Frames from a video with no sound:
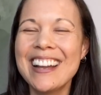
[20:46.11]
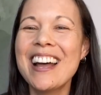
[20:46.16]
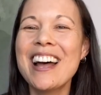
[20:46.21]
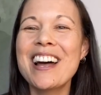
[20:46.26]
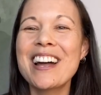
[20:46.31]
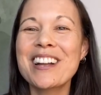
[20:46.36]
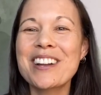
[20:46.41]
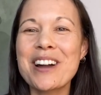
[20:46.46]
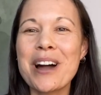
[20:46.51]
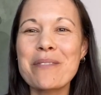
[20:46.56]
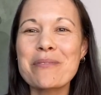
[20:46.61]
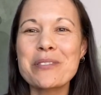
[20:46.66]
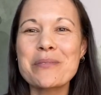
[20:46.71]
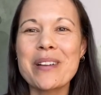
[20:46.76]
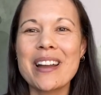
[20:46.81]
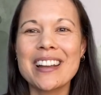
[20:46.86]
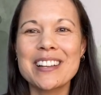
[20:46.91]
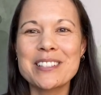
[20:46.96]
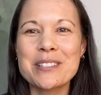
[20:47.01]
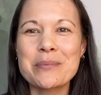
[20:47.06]

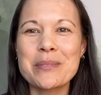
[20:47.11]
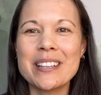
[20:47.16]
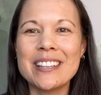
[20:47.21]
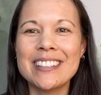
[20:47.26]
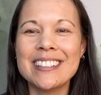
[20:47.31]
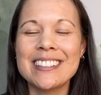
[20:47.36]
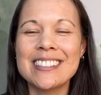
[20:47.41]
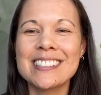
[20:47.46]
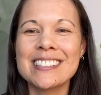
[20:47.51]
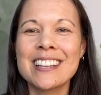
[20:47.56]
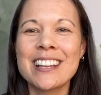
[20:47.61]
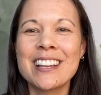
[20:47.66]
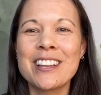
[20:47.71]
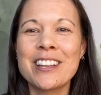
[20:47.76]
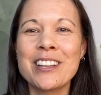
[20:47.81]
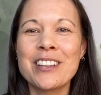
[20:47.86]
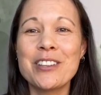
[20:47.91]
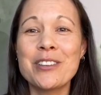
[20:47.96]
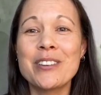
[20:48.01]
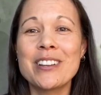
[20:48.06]
Compromise means
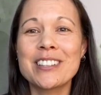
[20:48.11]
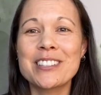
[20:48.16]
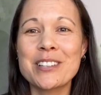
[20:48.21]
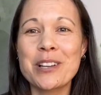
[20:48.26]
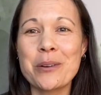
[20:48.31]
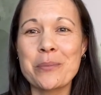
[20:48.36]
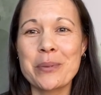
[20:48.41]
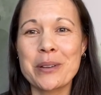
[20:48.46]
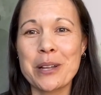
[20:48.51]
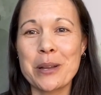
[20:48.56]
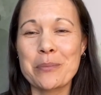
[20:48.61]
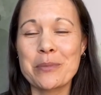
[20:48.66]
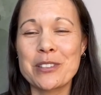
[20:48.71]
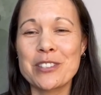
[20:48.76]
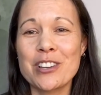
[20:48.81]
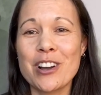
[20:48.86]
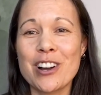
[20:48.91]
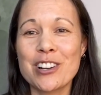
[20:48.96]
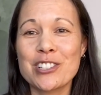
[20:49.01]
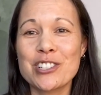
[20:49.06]
you get to go pick up the
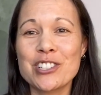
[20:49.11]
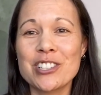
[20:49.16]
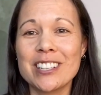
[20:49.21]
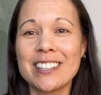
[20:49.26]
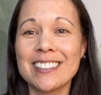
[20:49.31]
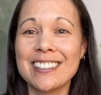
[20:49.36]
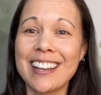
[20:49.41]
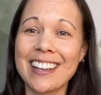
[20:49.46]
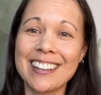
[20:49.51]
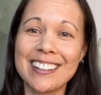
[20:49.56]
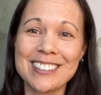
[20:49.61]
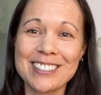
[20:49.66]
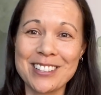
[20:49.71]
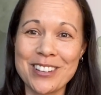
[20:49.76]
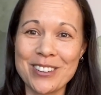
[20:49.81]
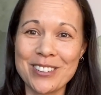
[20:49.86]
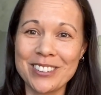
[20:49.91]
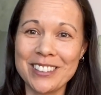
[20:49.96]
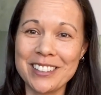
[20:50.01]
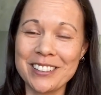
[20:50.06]
dog shit and I get to
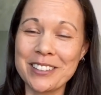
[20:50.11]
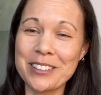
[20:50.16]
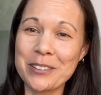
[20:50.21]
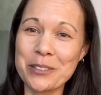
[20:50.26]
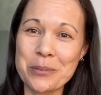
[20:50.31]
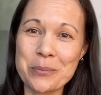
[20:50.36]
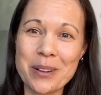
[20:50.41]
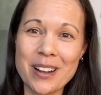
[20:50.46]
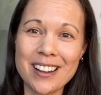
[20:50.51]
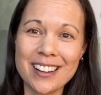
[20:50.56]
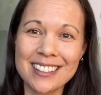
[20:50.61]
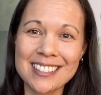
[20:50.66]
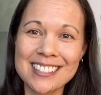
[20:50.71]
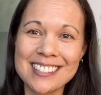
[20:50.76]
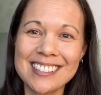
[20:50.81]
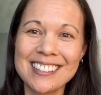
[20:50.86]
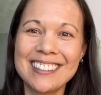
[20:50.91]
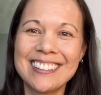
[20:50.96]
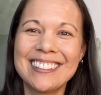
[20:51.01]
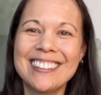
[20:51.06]
go clean the litter
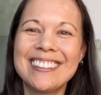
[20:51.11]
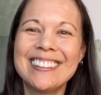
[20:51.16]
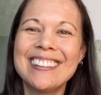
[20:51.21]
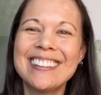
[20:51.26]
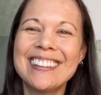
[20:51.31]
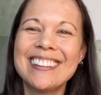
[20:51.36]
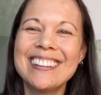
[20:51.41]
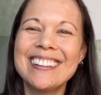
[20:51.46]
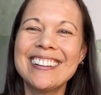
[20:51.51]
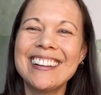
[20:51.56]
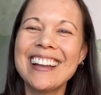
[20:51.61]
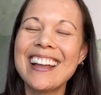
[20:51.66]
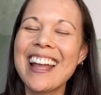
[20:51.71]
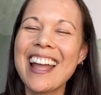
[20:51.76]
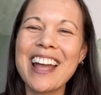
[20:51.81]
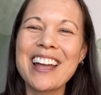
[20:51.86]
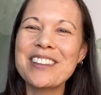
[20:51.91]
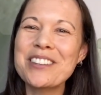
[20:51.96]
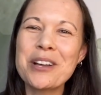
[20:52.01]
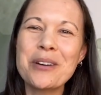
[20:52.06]
box.
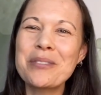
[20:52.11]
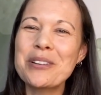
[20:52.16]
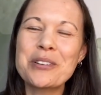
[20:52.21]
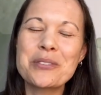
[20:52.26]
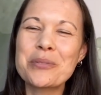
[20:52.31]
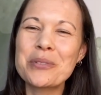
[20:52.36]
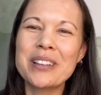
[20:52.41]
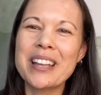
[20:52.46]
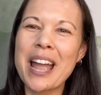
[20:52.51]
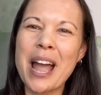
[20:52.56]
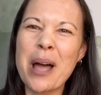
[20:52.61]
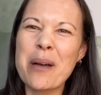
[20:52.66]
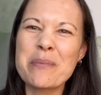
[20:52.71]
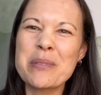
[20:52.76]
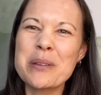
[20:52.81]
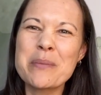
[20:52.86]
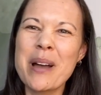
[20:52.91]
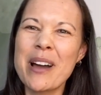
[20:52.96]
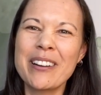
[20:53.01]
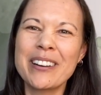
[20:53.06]
And nobody's really happy
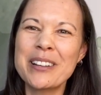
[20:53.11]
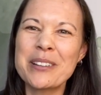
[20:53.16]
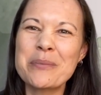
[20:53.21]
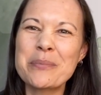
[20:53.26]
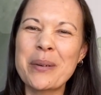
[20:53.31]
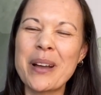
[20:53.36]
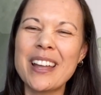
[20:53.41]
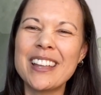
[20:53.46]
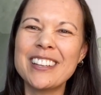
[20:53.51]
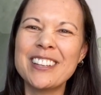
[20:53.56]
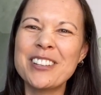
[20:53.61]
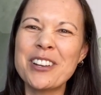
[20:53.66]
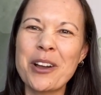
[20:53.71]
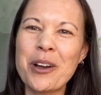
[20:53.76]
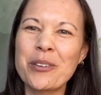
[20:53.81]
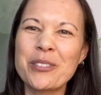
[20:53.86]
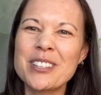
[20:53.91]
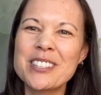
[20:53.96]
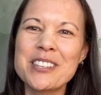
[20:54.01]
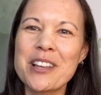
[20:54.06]
about it, but you
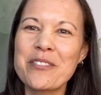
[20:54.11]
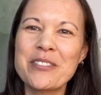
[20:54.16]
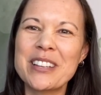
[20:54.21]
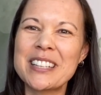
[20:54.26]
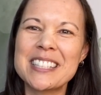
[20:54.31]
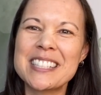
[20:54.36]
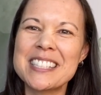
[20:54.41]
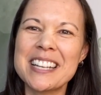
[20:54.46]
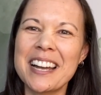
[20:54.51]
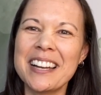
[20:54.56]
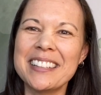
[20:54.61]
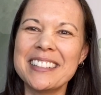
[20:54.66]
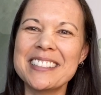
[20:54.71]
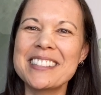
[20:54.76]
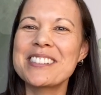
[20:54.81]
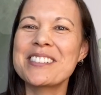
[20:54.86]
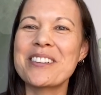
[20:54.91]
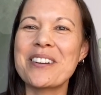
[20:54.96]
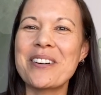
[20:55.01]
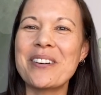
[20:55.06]
know, the stuff gets done.
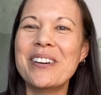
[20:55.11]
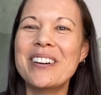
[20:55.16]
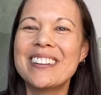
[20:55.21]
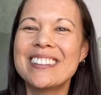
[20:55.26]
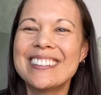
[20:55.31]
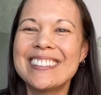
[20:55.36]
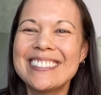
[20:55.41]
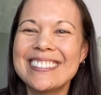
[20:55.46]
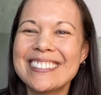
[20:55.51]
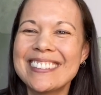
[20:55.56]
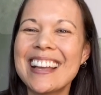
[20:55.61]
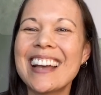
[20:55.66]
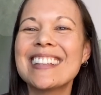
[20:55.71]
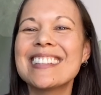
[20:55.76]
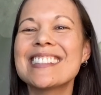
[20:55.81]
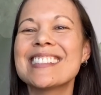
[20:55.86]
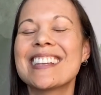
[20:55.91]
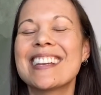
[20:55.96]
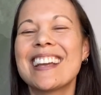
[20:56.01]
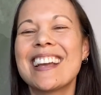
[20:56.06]
So
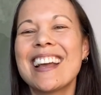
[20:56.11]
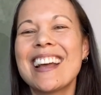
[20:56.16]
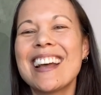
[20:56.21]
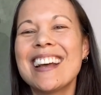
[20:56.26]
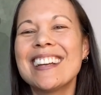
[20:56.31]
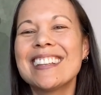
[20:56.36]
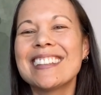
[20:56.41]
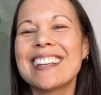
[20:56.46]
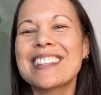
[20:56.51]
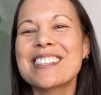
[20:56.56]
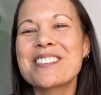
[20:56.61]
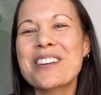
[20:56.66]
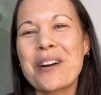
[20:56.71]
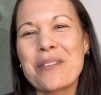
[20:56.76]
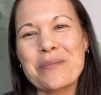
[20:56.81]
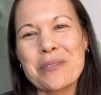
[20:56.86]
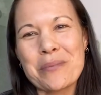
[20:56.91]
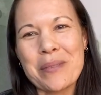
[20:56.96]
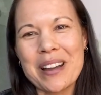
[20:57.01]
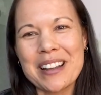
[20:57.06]
that's
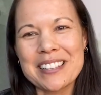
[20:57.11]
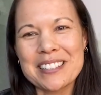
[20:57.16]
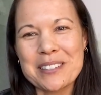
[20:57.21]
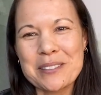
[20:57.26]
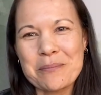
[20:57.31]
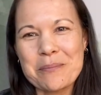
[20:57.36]
compromise.